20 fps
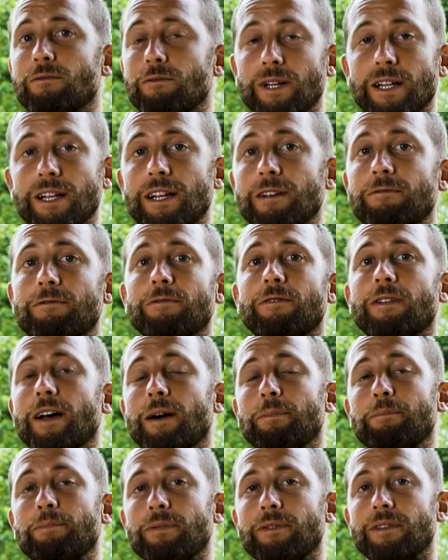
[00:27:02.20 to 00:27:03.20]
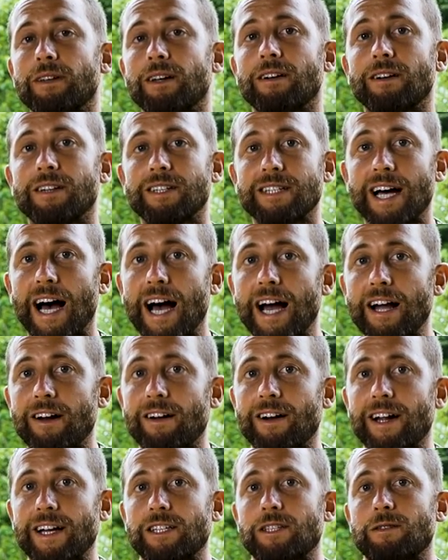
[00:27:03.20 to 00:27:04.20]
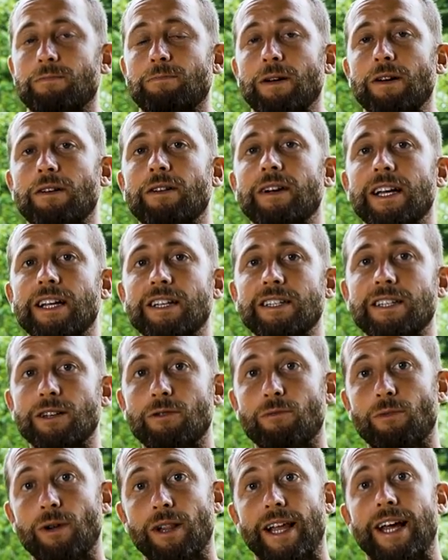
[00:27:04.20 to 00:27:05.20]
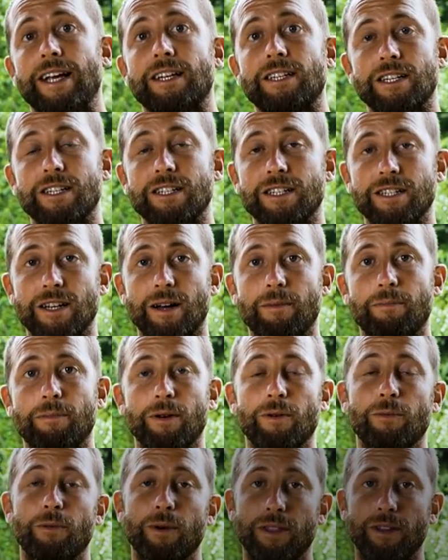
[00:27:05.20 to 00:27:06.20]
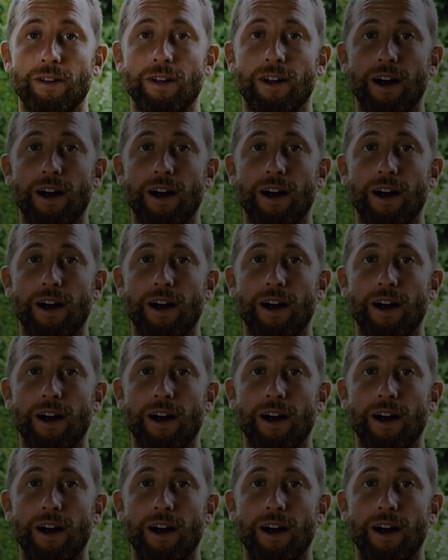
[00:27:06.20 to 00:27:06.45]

really flip your entire experience and relationship with your